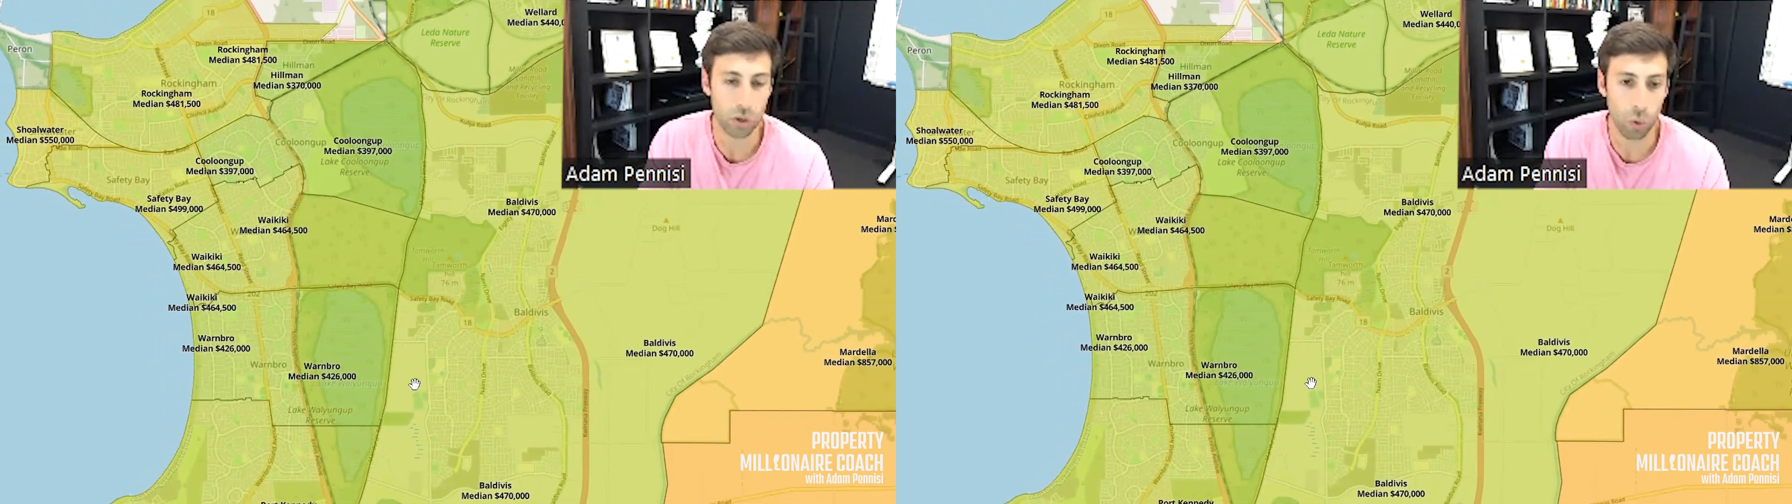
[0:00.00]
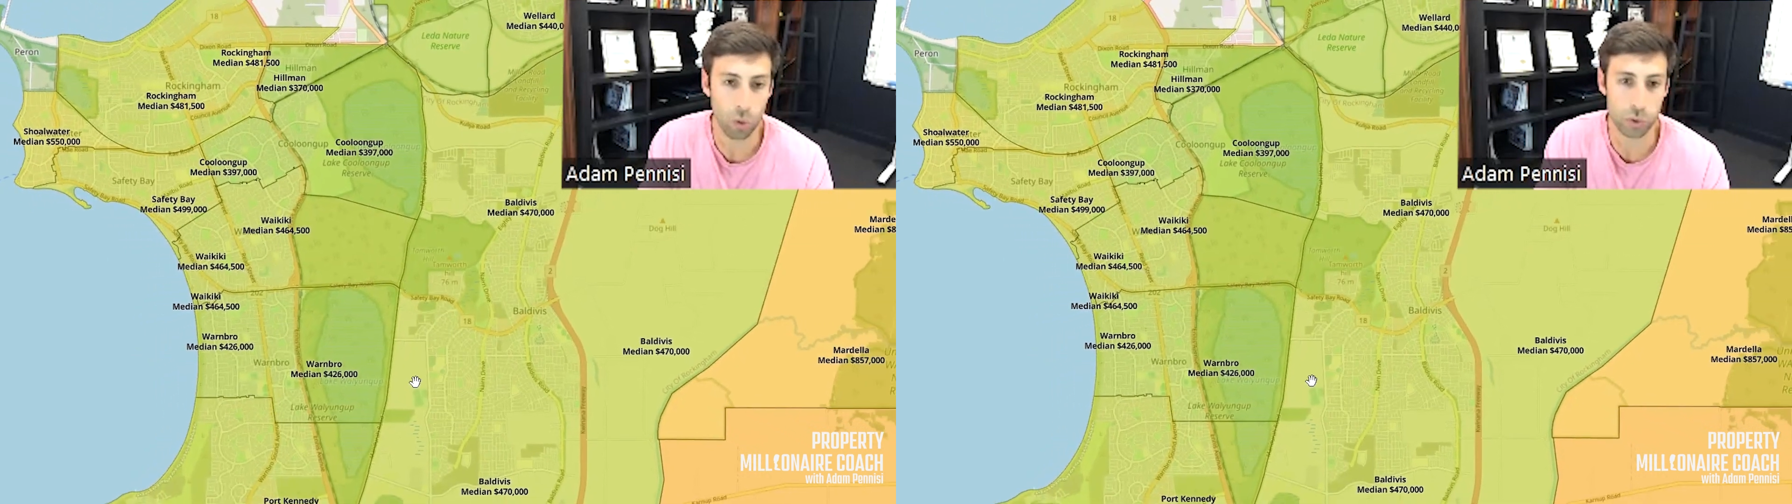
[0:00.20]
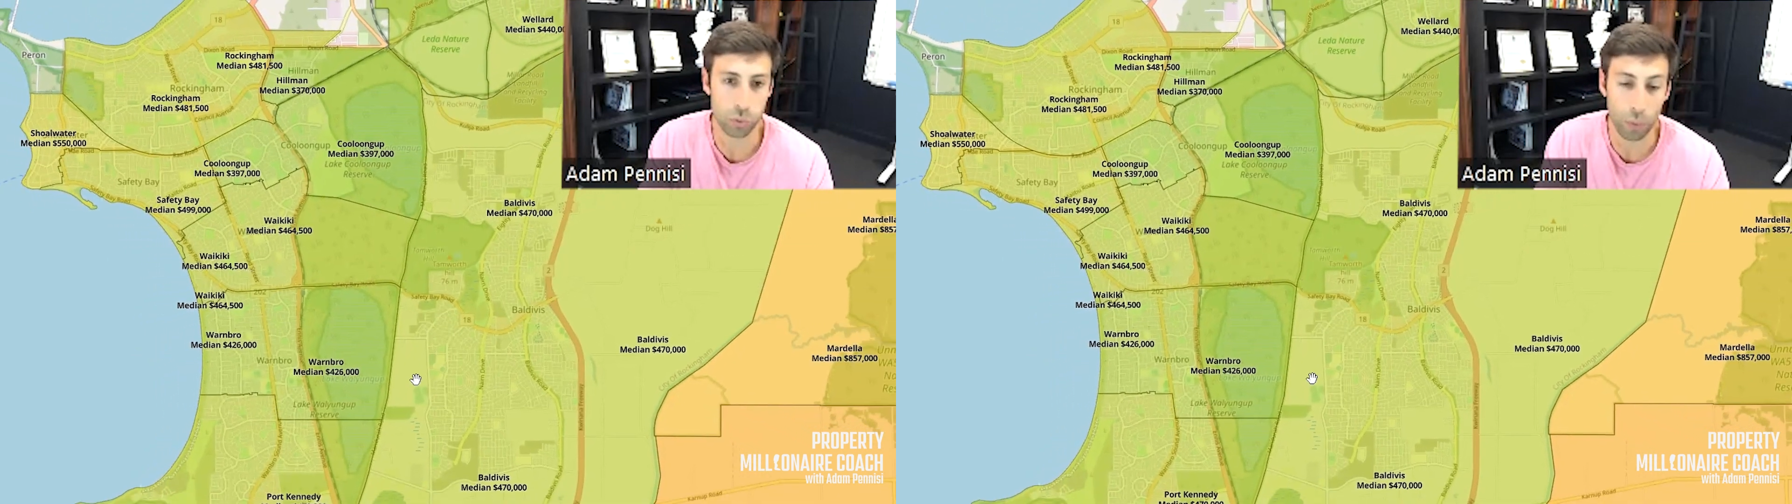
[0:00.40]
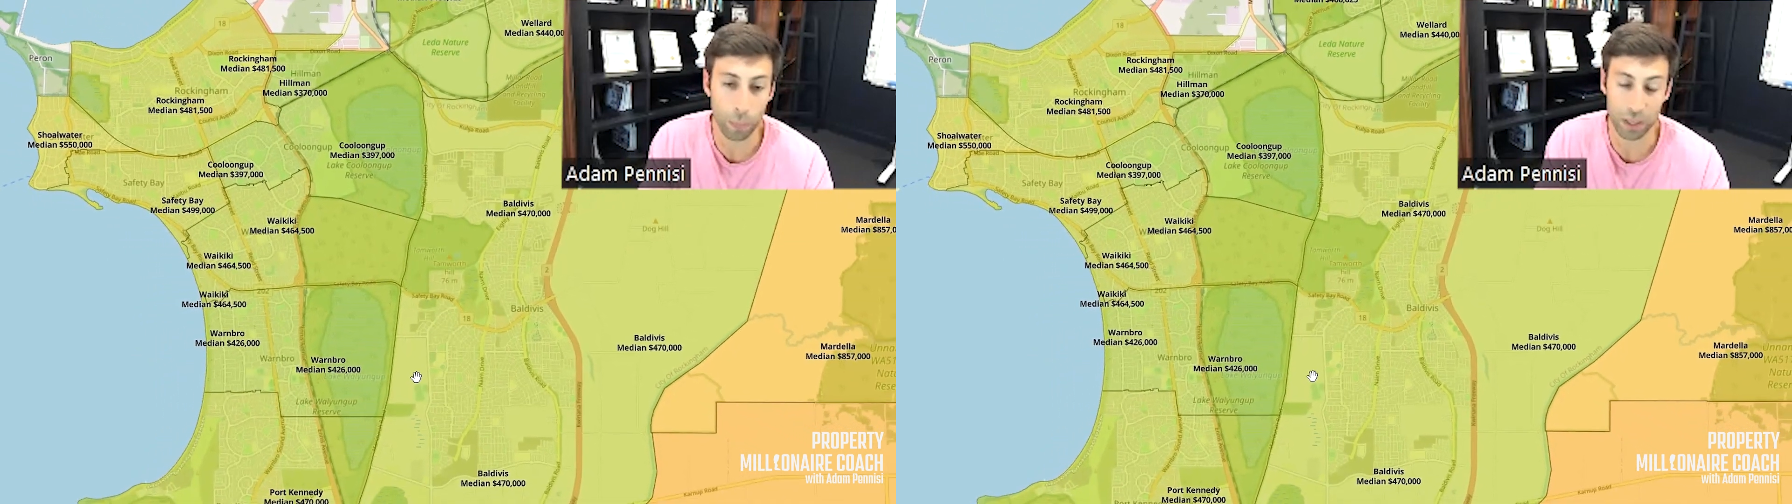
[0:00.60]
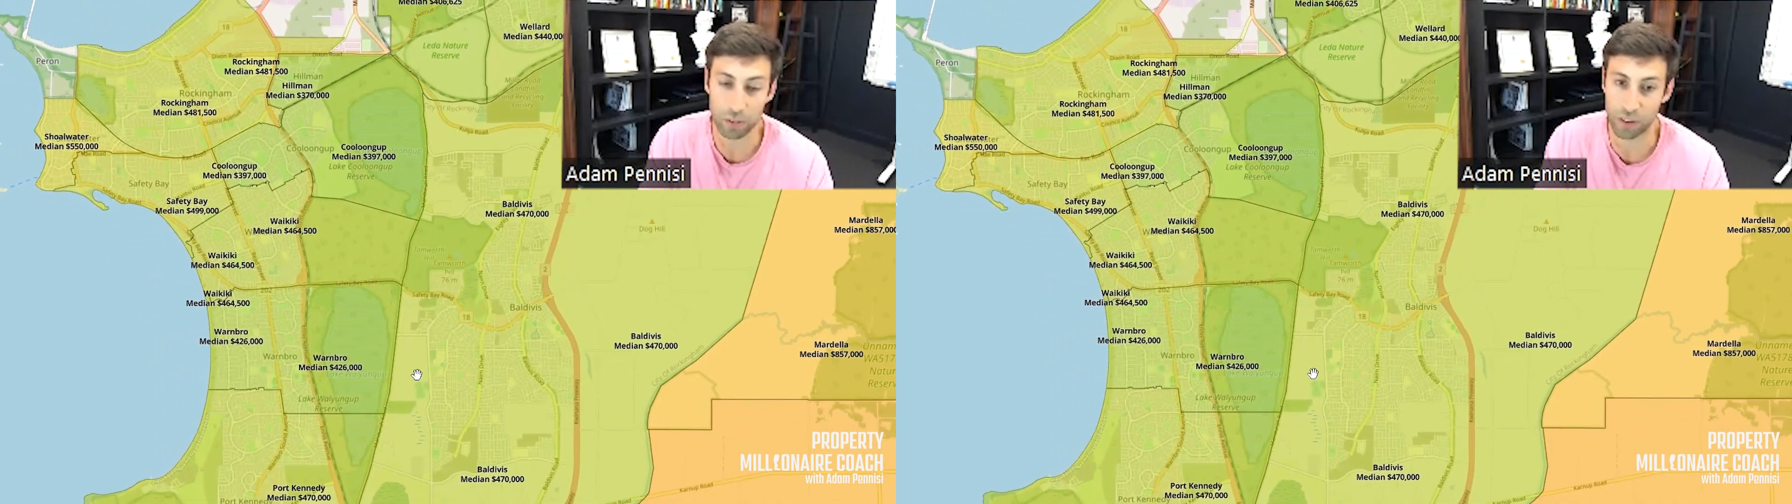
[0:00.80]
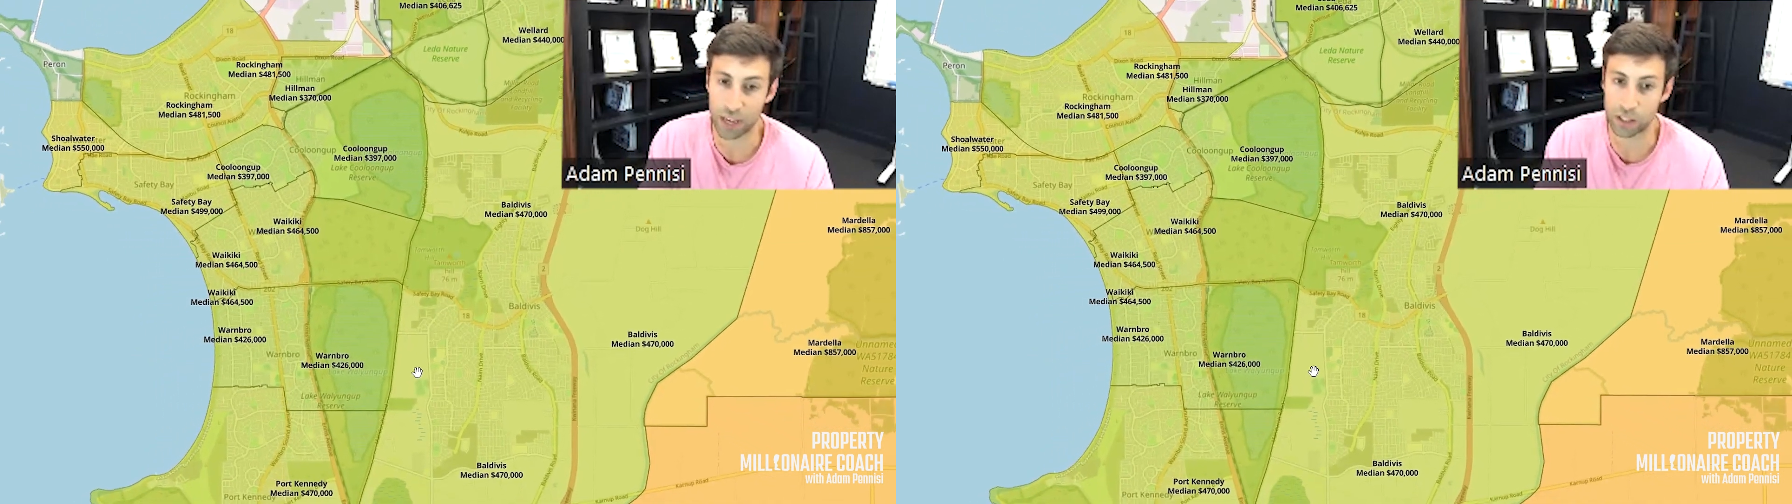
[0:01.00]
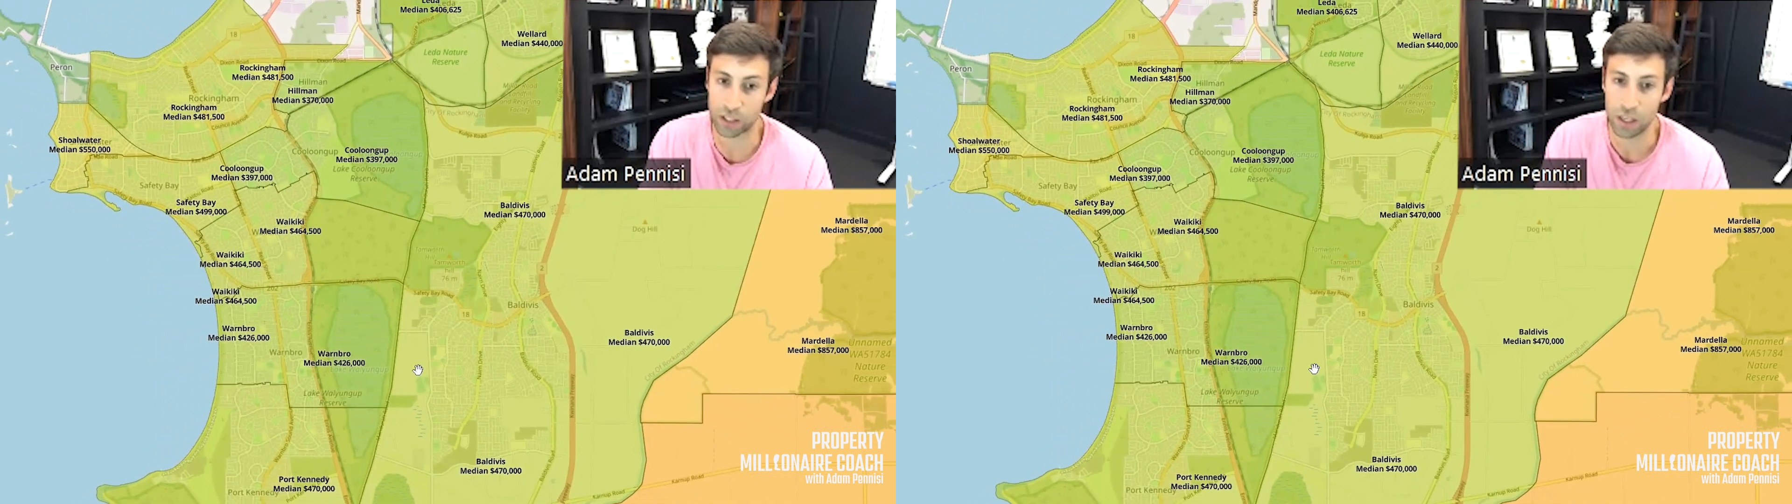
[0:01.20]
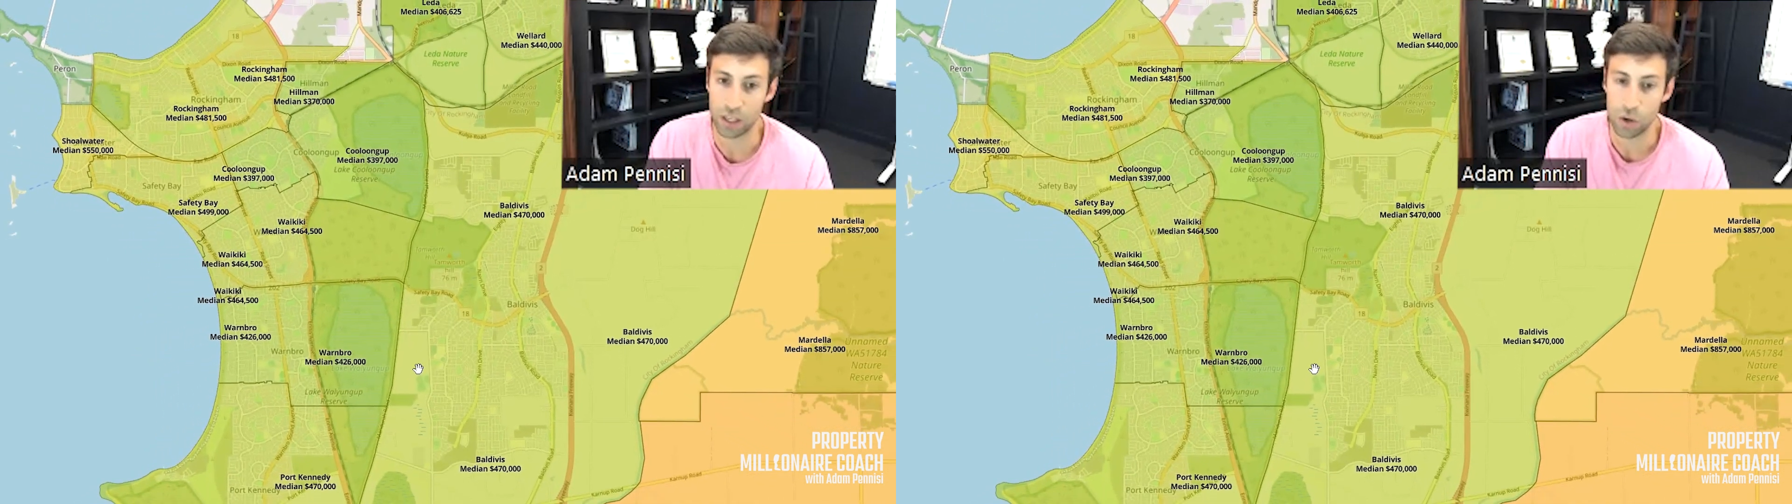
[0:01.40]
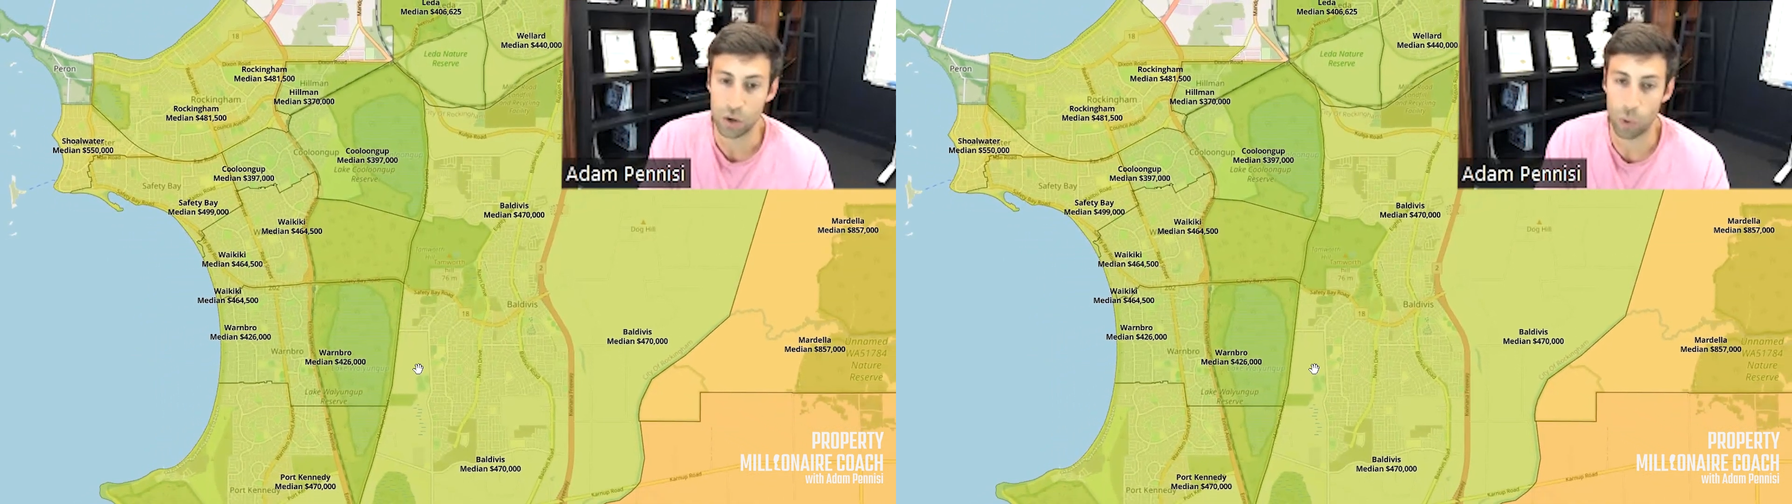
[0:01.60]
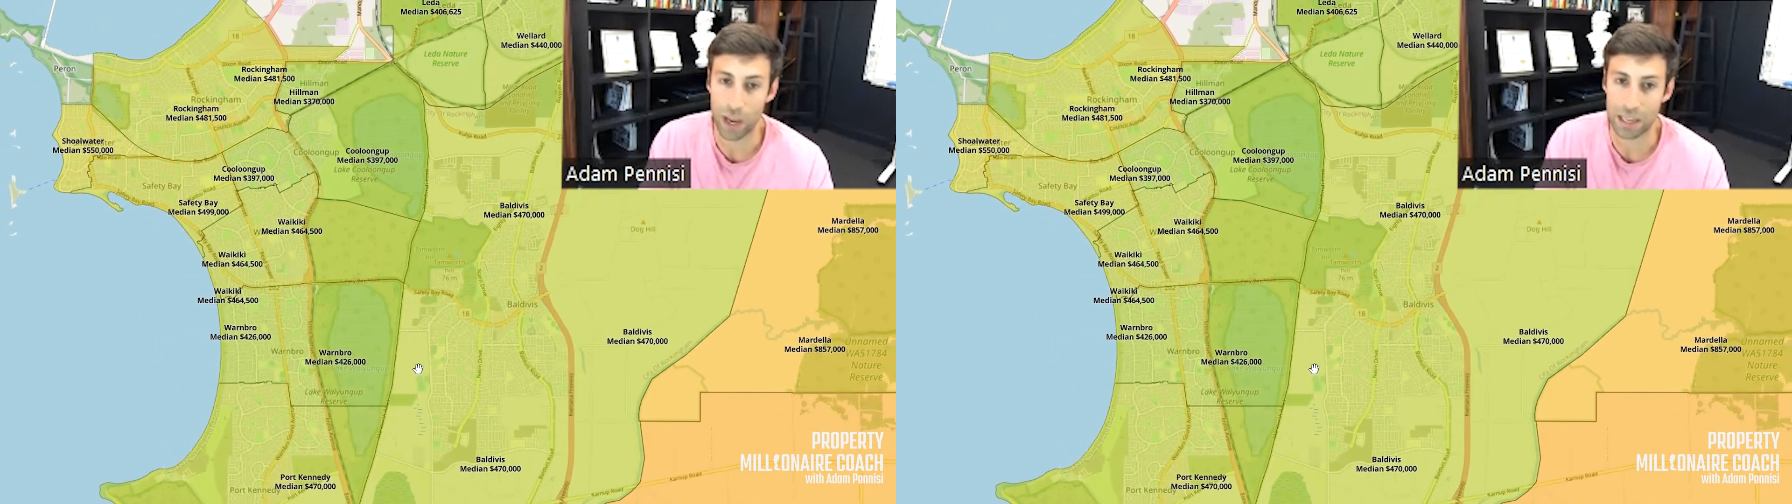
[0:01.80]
But you get what's called this ripple effect,